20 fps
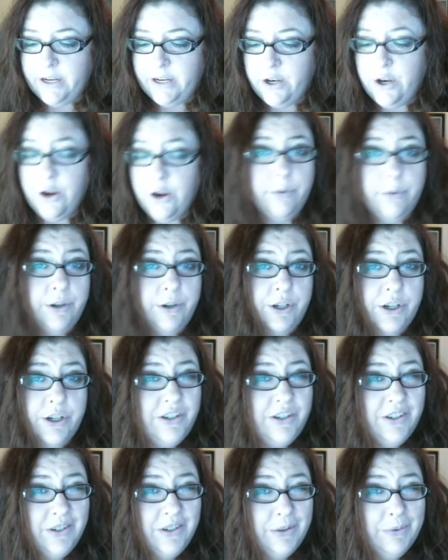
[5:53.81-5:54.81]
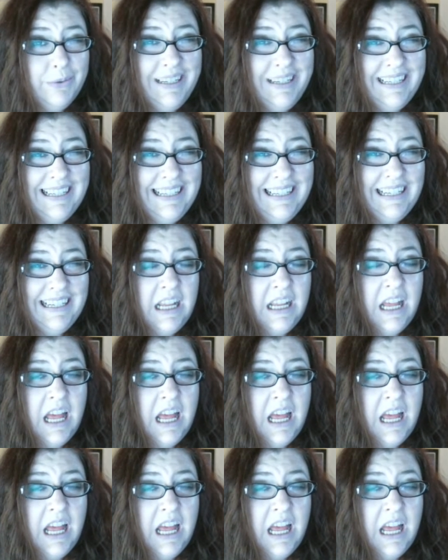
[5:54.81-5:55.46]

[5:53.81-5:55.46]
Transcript: of know what you're doing,